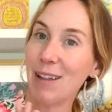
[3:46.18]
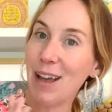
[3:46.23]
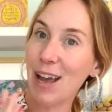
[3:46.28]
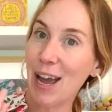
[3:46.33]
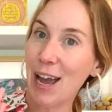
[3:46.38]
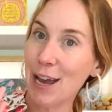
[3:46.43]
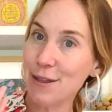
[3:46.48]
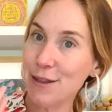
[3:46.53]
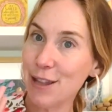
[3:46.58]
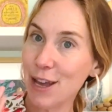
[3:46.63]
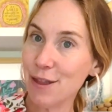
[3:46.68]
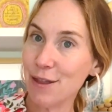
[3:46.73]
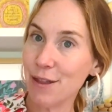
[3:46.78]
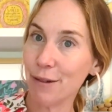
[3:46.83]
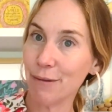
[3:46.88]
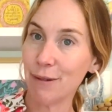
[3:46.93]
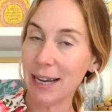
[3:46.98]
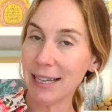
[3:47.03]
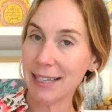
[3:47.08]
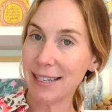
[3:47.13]
And then
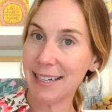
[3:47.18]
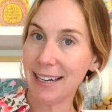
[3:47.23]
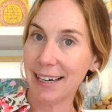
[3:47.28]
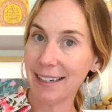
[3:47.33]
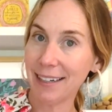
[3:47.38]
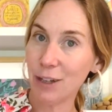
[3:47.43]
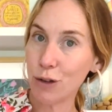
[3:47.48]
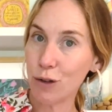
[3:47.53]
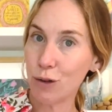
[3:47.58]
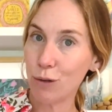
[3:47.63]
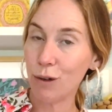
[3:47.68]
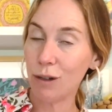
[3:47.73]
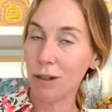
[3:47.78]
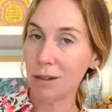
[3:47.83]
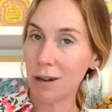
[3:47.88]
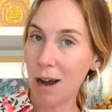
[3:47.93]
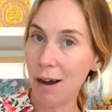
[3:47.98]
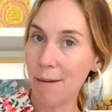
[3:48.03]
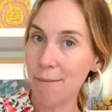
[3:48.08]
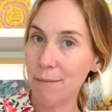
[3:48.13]
the rustic jewel
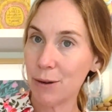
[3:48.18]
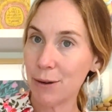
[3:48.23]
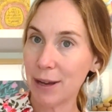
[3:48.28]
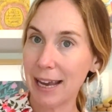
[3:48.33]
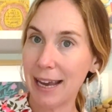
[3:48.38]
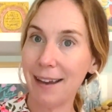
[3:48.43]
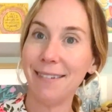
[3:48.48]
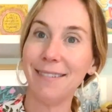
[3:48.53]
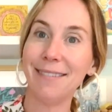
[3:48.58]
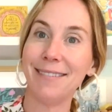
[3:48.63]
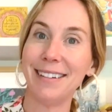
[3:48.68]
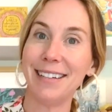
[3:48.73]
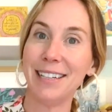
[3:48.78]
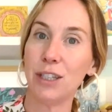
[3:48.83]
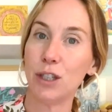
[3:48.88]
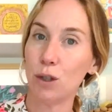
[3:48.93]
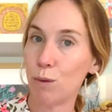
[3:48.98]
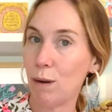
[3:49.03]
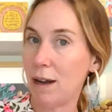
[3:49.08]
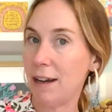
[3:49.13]
combo kit
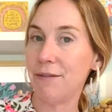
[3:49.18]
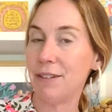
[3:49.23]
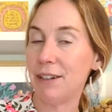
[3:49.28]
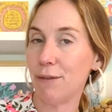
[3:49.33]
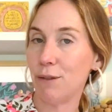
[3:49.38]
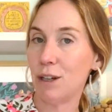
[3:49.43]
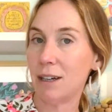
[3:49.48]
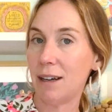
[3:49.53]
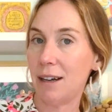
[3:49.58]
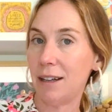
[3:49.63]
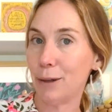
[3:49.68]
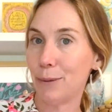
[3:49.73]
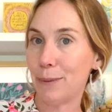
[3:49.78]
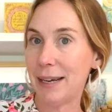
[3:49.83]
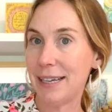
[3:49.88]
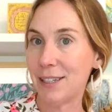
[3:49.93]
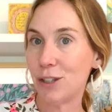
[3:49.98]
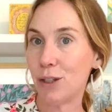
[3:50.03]
is 12 different colorways.